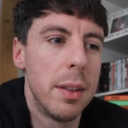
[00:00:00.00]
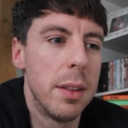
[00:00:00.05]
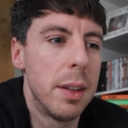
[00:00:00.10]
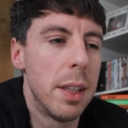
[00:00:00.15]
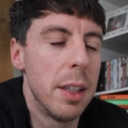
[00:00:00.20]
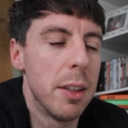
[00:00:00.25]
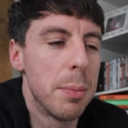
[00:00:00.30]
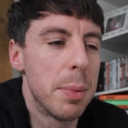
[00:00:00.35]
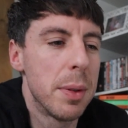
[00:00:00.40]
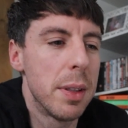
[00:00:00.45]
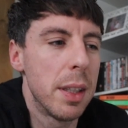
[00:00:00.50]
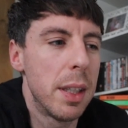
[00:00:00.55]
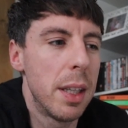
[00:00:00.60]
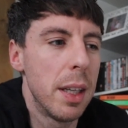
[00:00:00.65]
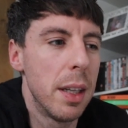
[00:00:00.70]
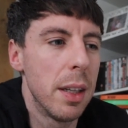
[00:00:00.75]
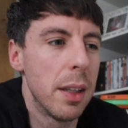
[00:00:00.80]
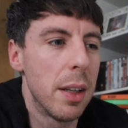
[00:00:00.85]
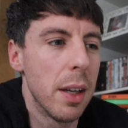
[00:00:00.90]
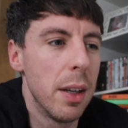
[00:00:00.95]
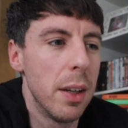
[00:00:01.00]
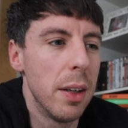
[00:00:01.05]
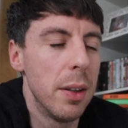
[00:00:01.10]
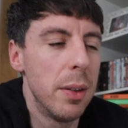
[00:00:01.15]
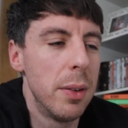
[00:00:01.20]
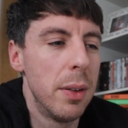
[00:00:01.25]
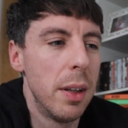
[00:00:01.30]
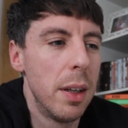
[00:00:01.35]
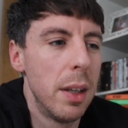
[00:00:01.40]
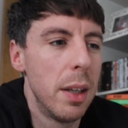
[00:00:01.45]
this particular
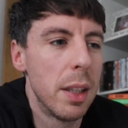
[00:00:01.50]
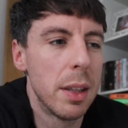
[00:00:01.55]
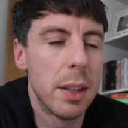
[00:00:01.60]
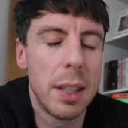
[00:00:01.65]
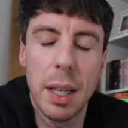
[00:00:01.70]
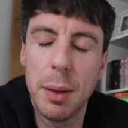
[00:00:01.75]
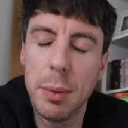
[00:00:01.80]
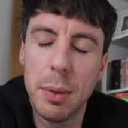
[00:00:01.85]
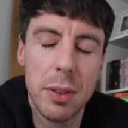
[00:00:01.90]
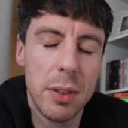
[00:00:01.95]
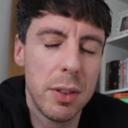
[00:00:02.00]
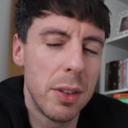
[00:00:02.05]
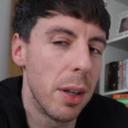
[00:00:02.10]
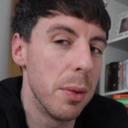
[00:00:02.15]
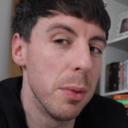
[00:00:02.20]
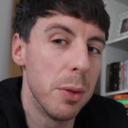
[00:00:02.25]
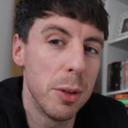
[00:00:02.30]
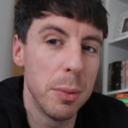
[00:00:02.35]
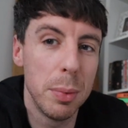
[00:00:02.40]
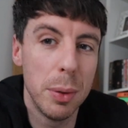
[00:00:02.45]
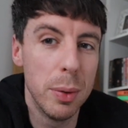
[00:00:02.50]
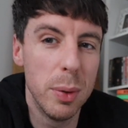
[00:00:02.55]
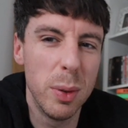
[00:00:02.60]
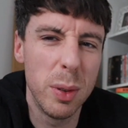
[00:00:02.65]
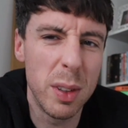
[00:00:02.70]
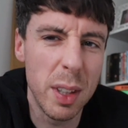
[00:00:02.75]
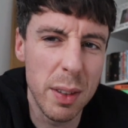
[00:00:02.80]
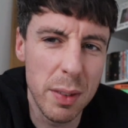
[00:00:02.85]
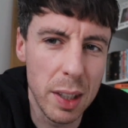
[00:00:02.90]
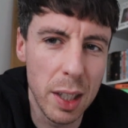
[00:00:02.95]
girl, they were so
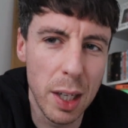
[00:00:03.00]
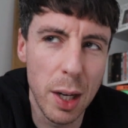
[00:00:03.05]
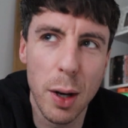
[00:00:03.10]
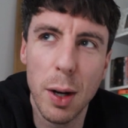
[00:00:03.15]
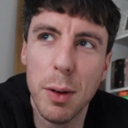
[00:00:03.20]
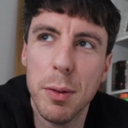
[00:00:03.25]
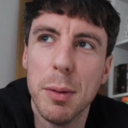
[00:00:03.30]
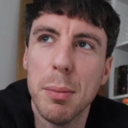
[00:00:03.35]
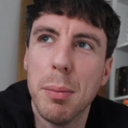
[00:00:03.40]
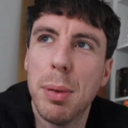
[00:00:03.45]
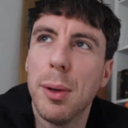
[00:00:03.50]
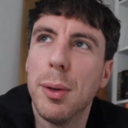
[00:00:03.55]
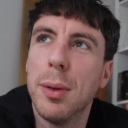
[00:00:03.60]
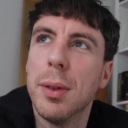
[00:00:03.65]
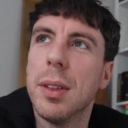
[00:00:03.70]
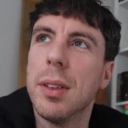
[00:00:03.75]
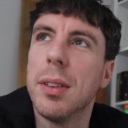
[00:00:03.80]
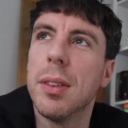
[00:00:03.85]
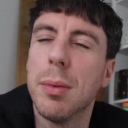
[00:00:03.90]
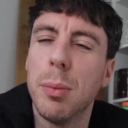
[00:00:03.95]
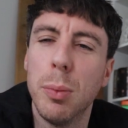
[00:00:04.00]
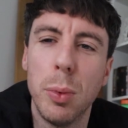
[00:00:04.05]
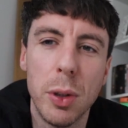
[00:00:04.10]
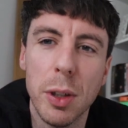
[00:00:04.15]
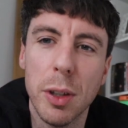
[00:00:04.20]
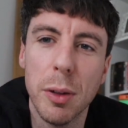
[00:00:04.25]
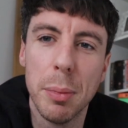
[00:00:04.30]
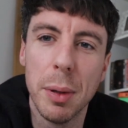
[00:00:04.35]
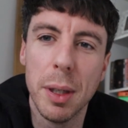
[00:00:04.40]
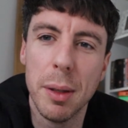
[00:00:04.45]
supportive, and a lot of employers
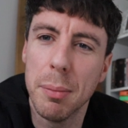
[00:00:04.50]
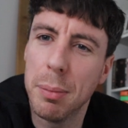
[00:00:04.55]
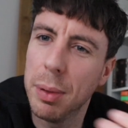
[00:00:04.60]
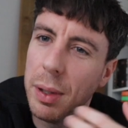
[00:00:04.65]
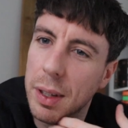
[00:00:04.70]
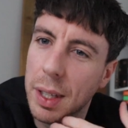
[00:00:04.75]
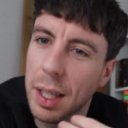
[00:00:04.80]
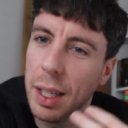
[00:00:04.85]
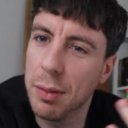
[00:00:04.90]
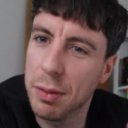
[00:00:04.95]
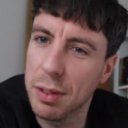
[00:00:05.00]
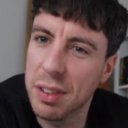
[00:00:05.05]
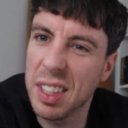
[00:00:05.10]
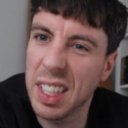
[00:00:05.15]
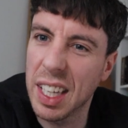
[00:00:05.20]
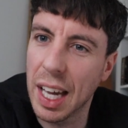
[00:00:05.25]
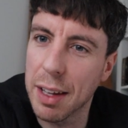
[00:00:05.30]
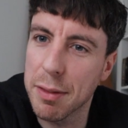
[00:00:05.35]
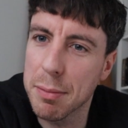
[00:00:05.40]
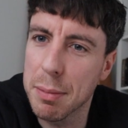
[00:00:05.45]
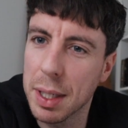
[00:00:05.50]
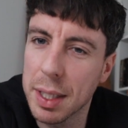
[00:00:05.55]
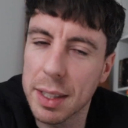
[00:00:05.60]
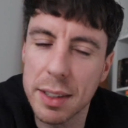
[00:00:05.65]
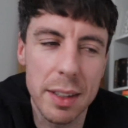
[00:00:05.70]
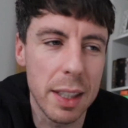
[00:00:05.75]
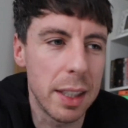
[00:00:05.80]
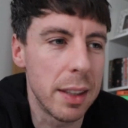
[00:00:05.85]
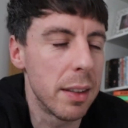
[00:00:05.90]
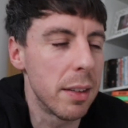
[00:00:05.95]
wouldn't have been, but they obviously gave me a
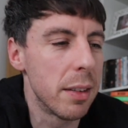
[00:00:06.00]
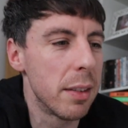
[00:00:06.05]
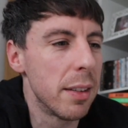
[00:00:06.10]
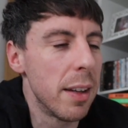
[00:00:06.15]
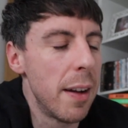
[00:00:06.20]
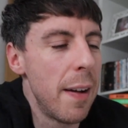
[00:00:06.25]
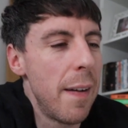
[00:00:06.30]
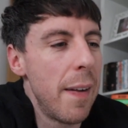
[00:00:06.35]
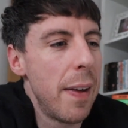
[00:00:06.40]
chance.